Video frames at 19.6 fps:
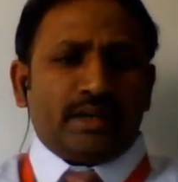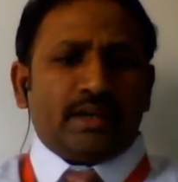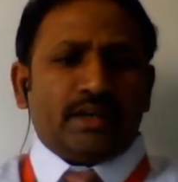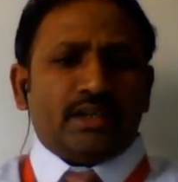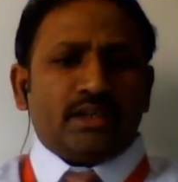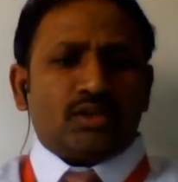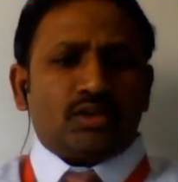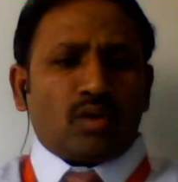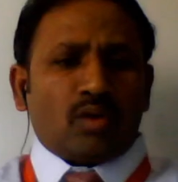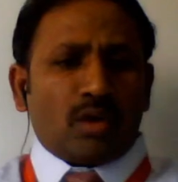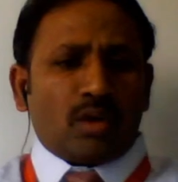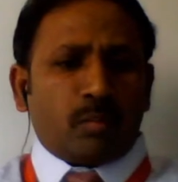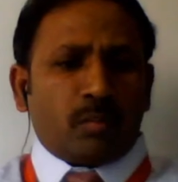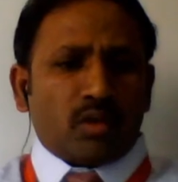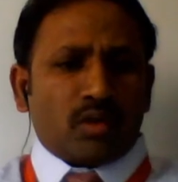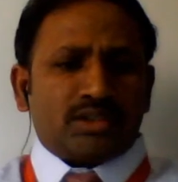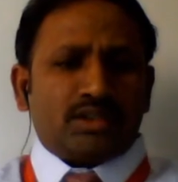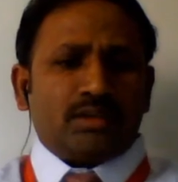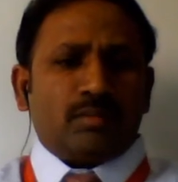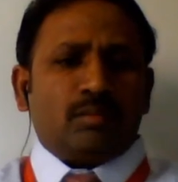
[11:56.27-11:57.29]
it is not
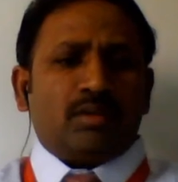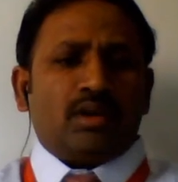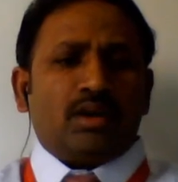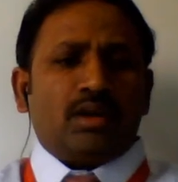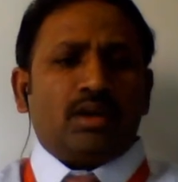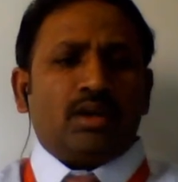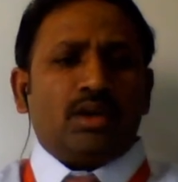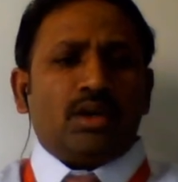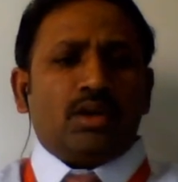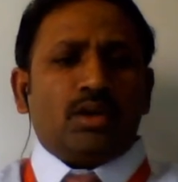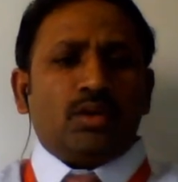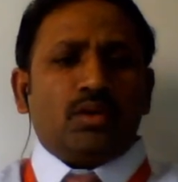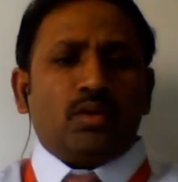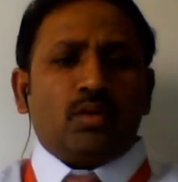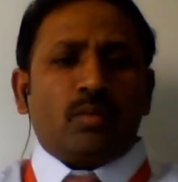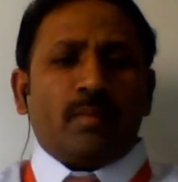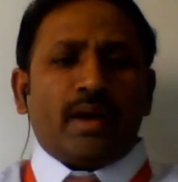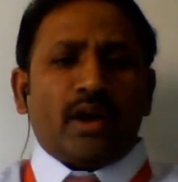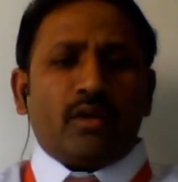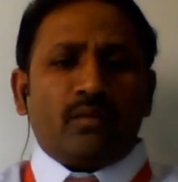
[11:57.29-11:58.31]
possible to
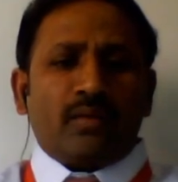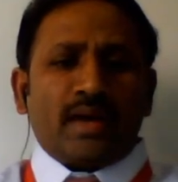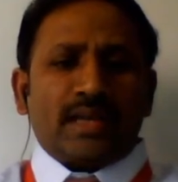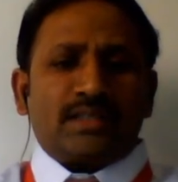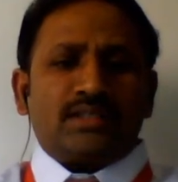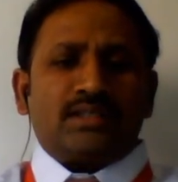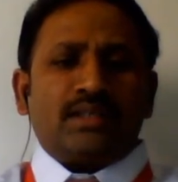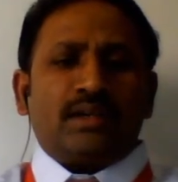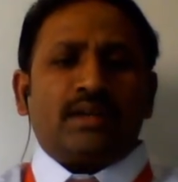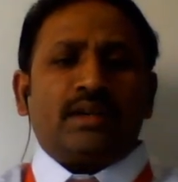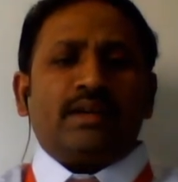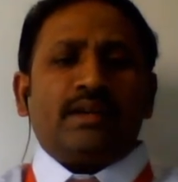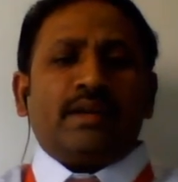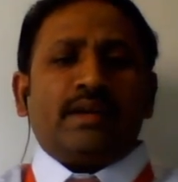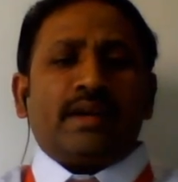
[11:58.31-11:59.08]
manufacture